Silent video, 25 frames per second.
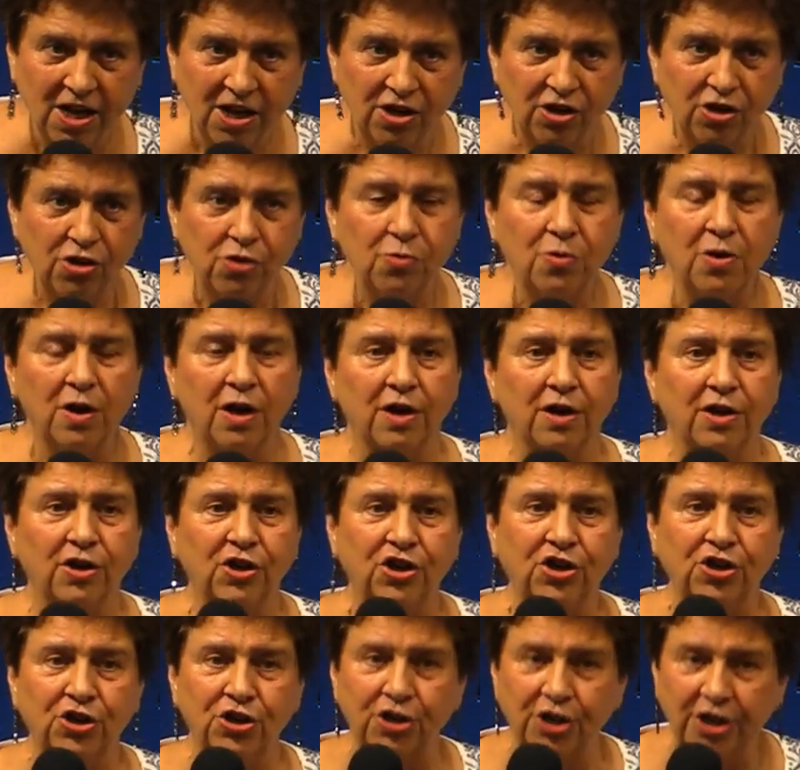You are
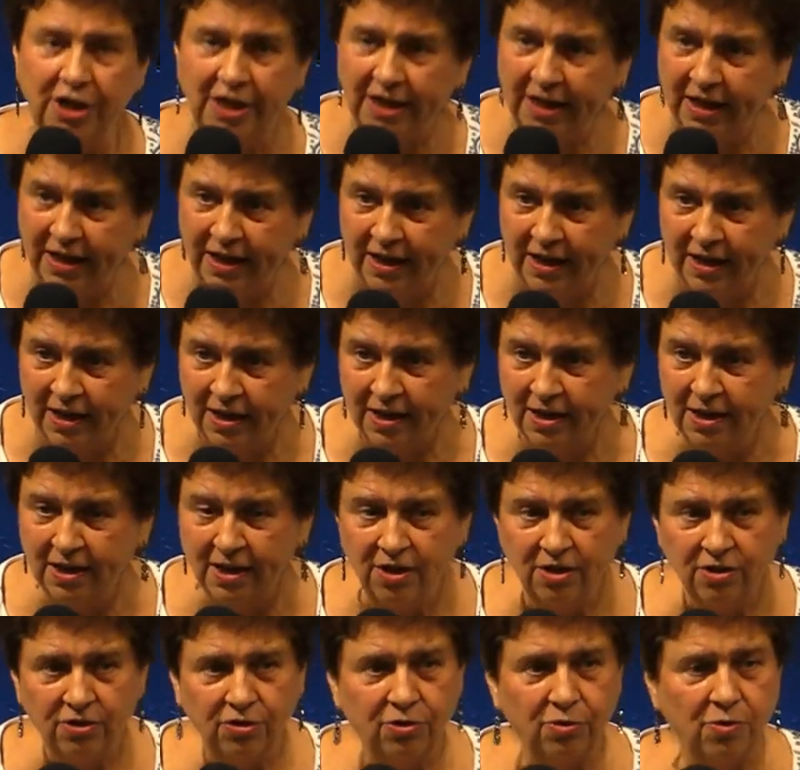good.
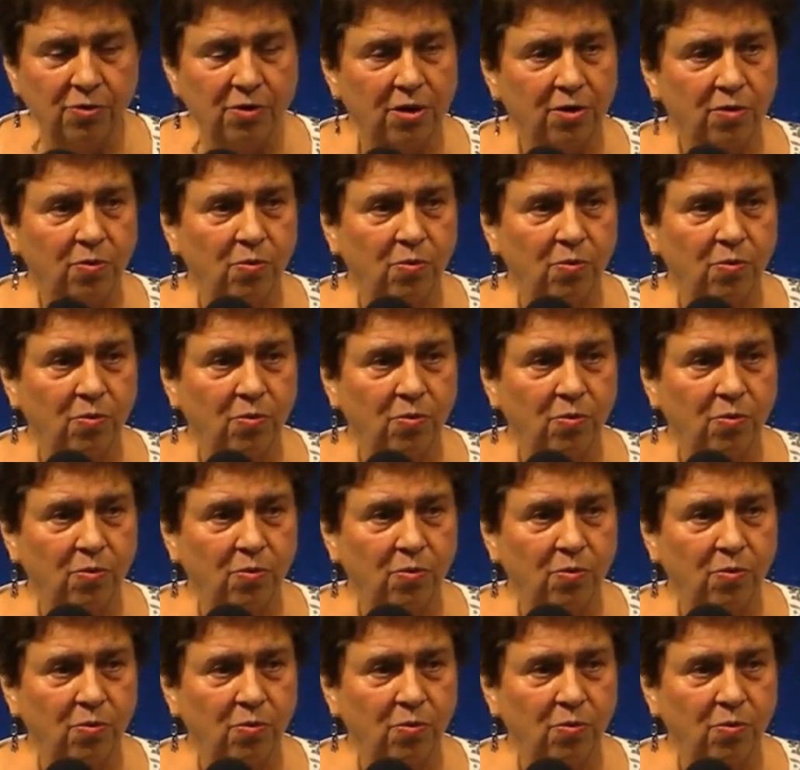You are